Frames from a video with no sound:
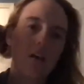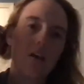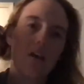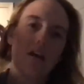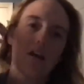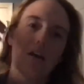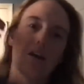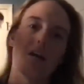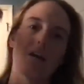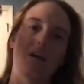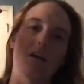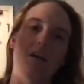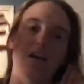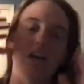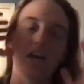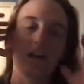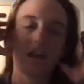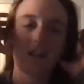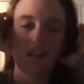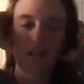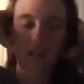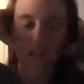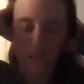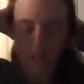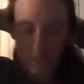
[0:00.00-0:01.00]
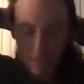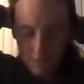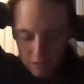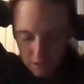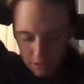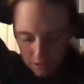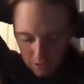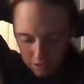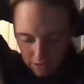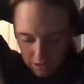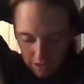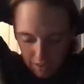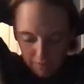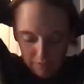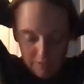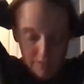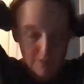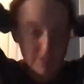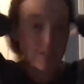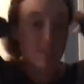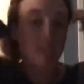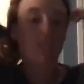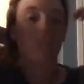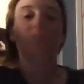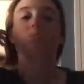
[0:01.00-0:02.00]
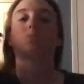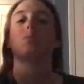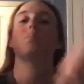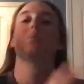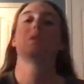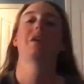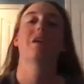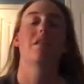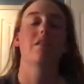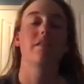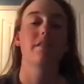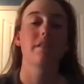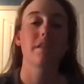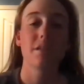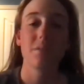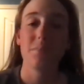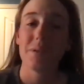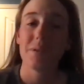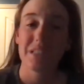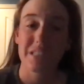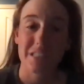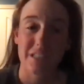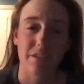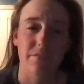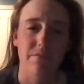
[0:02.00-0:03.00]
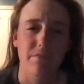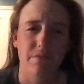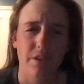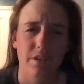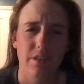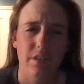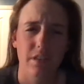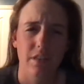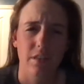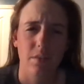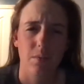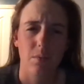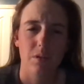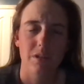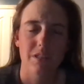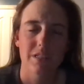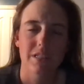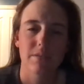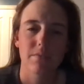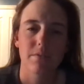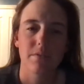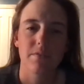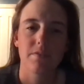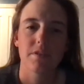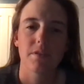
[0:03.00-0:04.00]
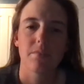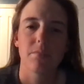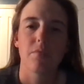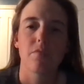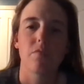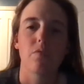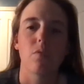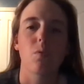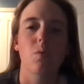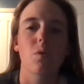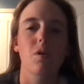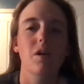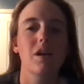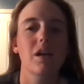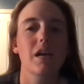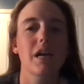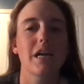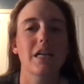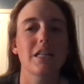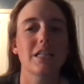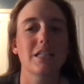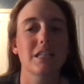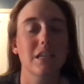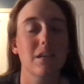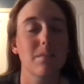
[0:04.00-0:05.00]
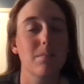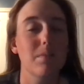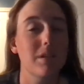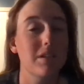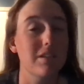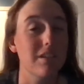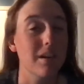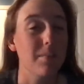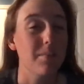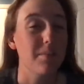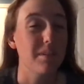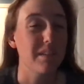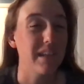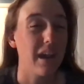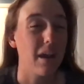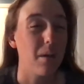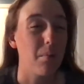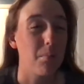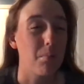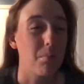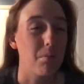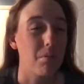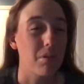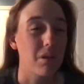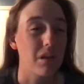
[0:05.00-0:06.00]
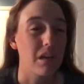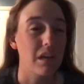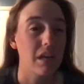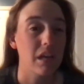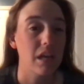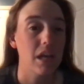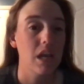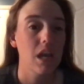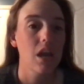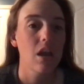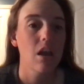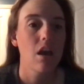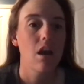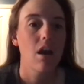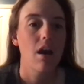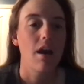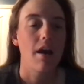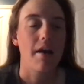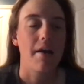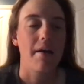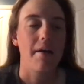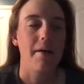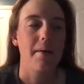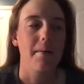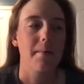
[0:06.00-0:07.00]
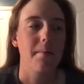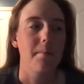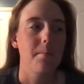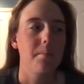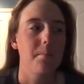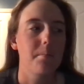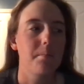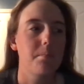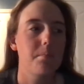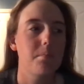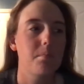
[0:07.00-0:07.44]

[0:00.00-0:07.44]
uh, analysis will be a little bit different than the ones that we've done before. It's going to be dumbed down um,